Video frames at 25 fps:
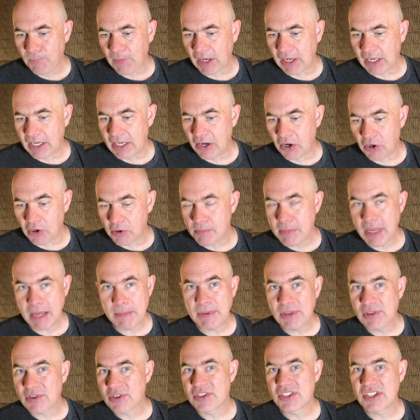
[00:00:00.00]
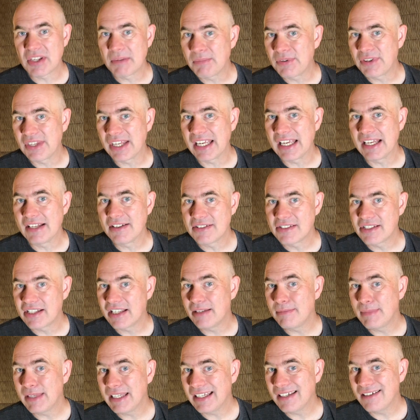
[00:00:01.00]
Uh, or maybe there's something else
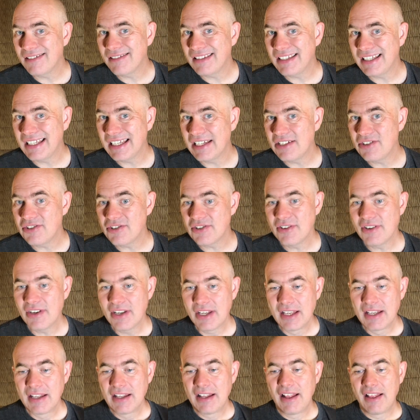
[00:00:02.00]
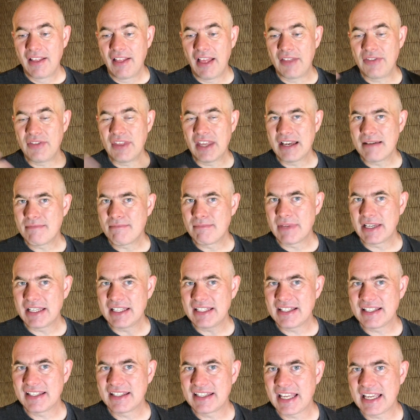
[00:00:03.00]
coming out the engine, and that
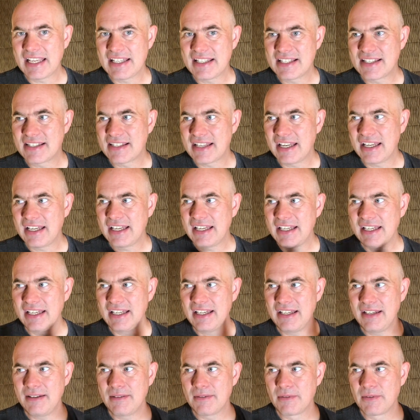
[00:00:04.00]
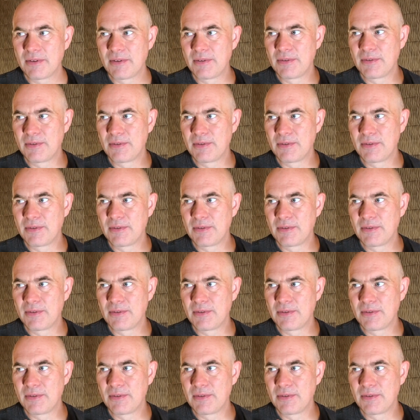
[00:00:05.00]
might then say,